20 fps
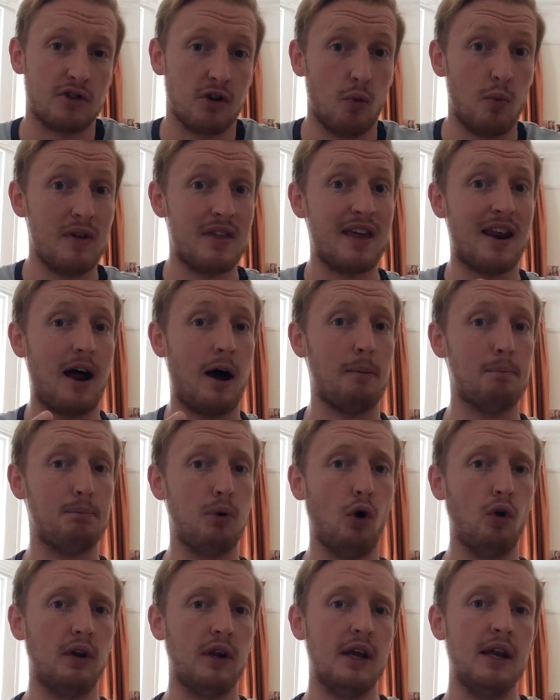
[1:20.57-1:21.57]
So within our
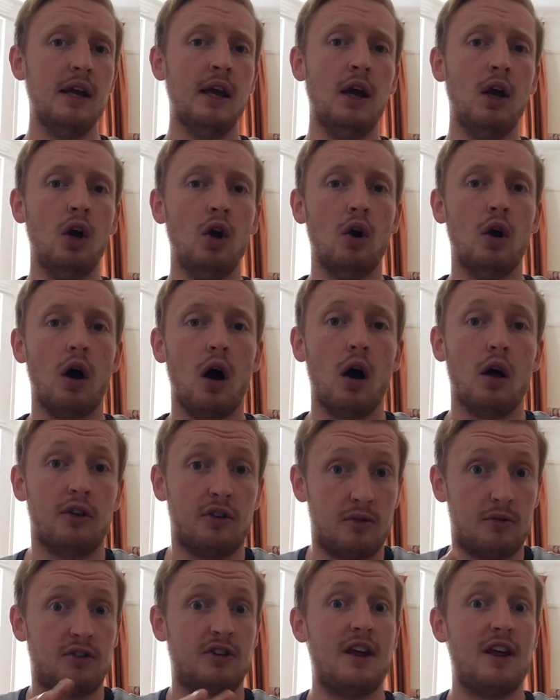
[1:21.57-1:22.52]
body, Uh,